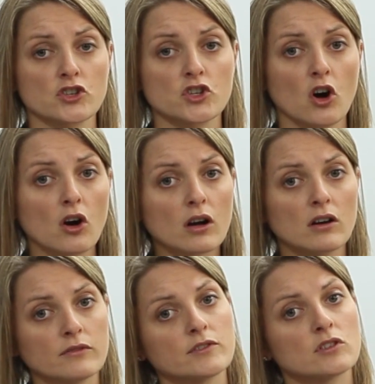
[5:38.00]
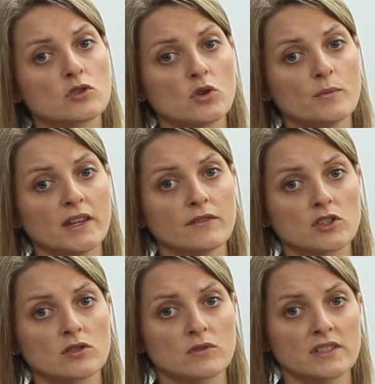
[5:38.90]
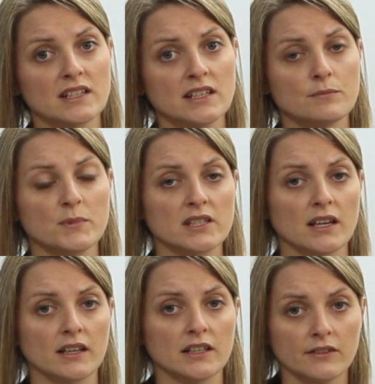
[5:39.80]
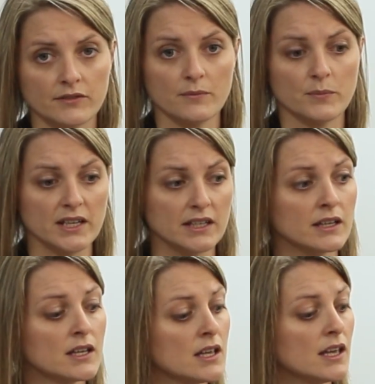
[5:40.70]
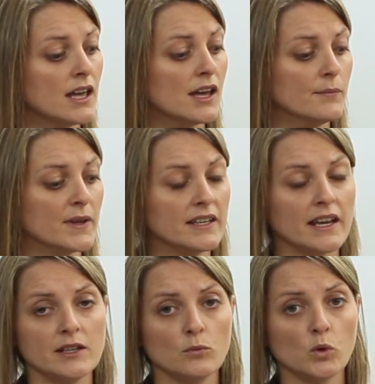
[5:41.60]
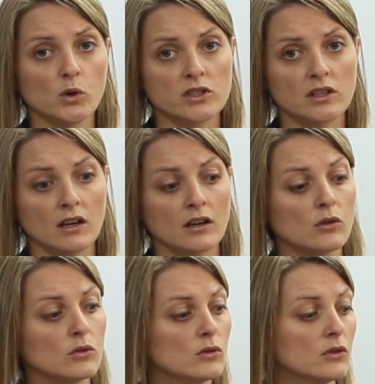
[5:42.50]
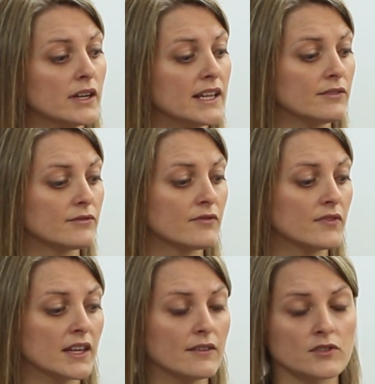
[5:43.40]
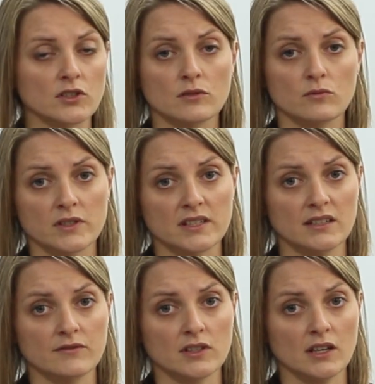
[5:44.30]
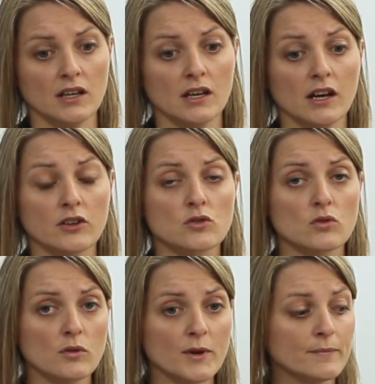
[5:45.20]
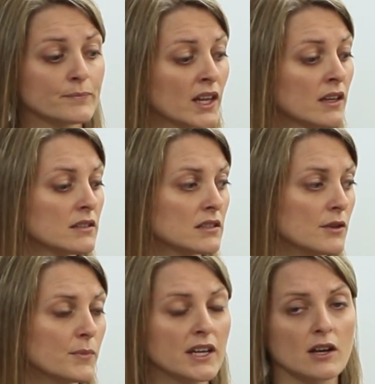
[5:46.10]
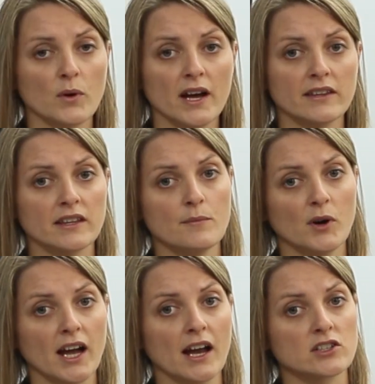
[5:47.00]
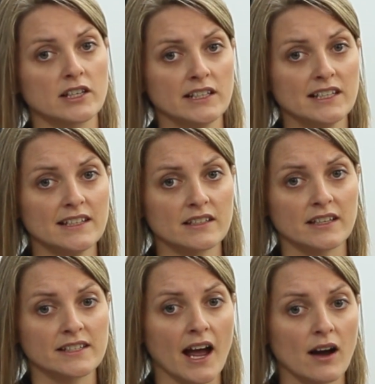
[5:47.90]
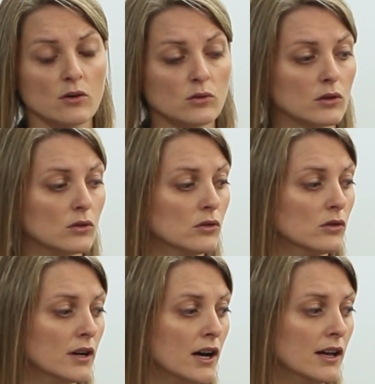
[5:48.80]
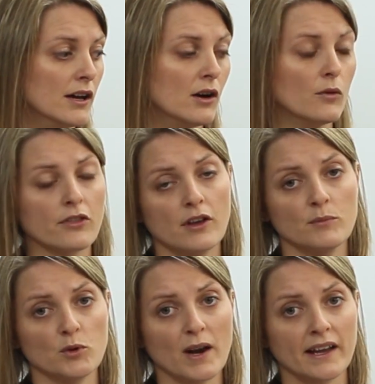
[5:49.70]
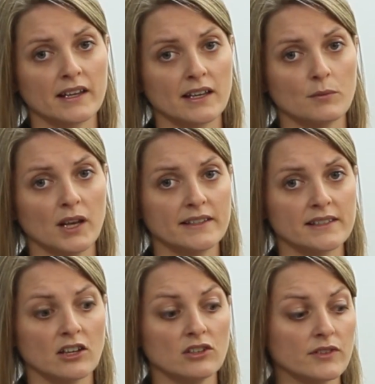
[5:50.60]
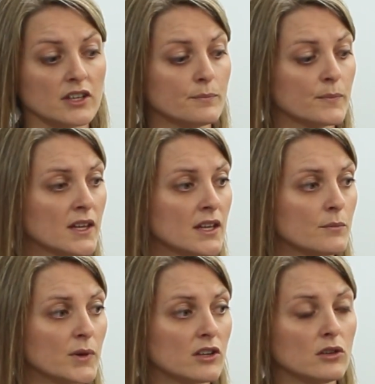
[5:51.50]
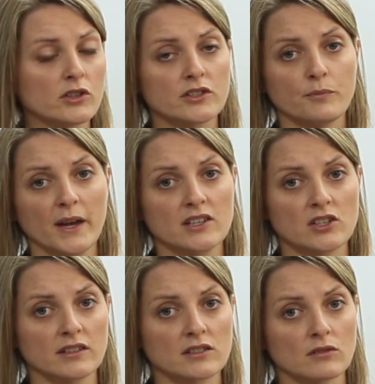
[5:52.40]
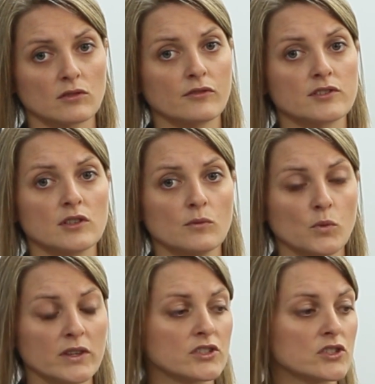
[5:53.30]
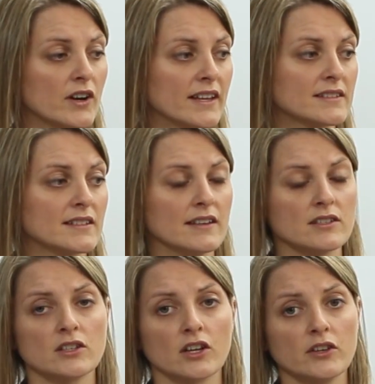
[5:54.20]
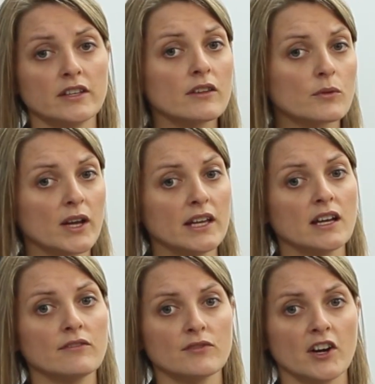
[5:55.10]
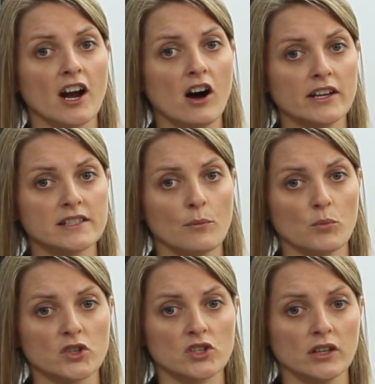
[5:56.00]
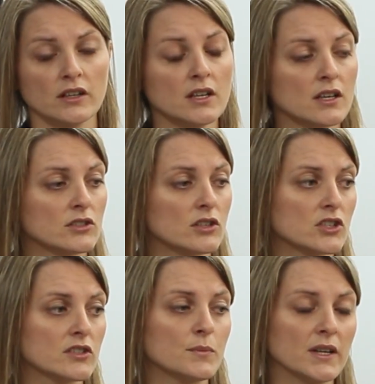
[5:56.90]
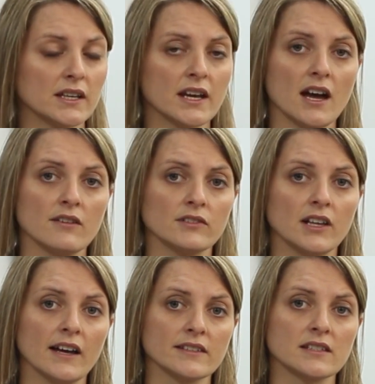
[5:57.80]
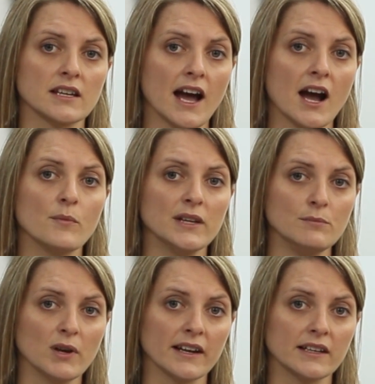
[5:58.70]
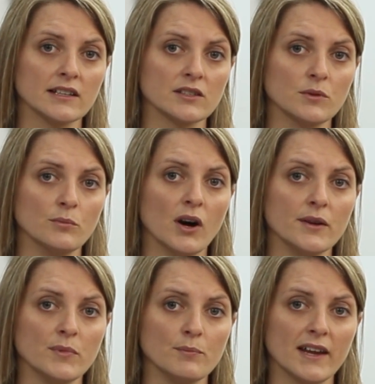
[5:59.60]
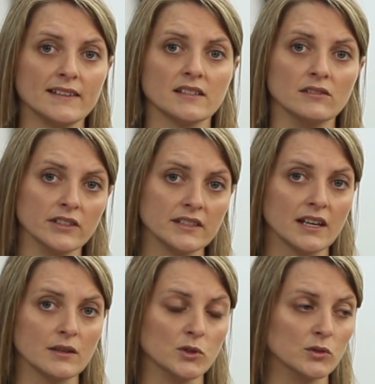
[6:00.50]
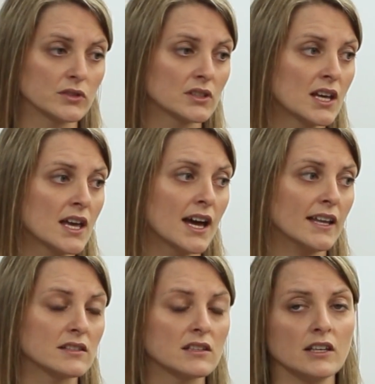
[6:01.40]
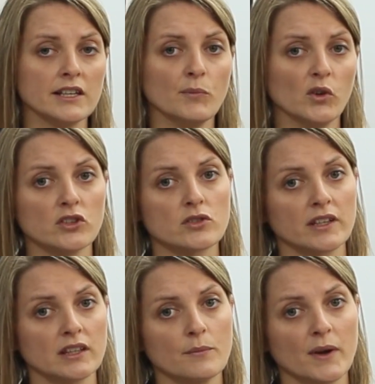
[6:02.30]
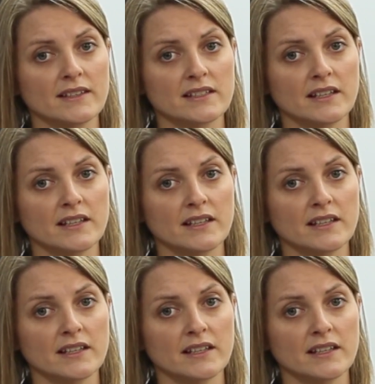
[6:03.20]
shock after the trauma they've just received, particularly if they've been in any water or if they've just received a trauma. So being aware that they might actually need a towel or a thermal blanket placing over them. But a lot of patients are often with stress tend to go the other way and have a very high temperature. So just being careful as to how many blankets we might be placing on these animals, and certainly monitoring them as